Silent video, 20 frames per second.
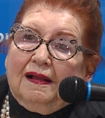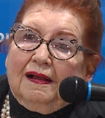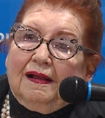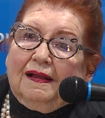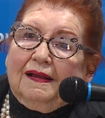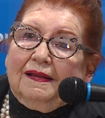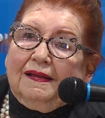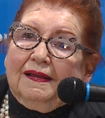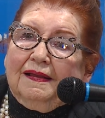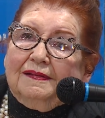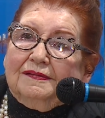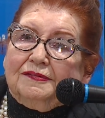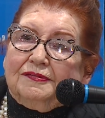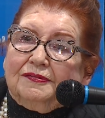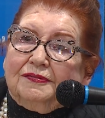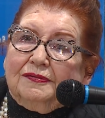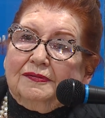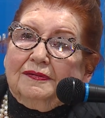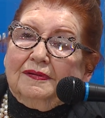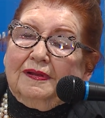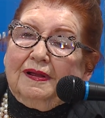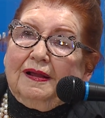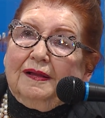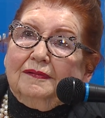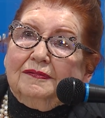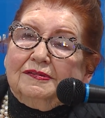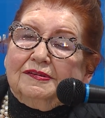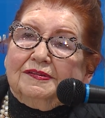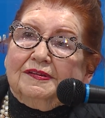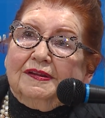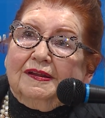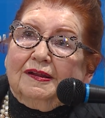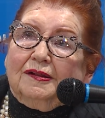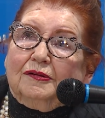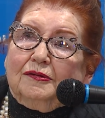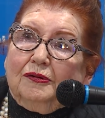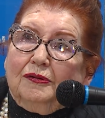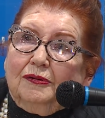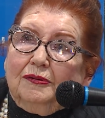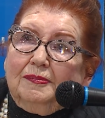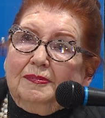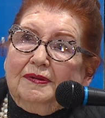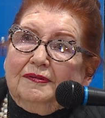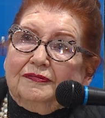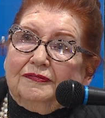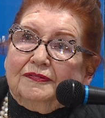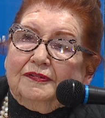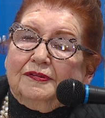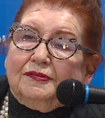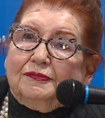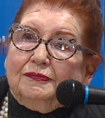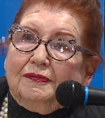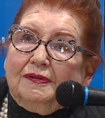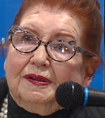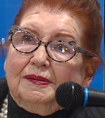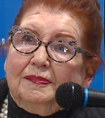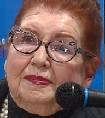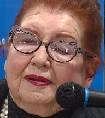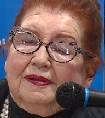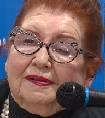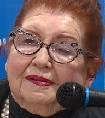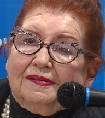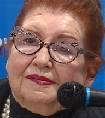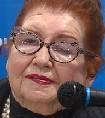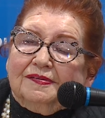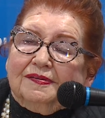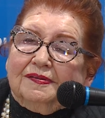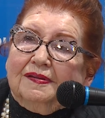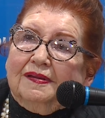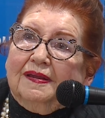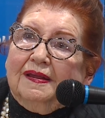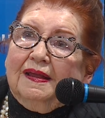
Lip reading: I was in a coma for 3 months,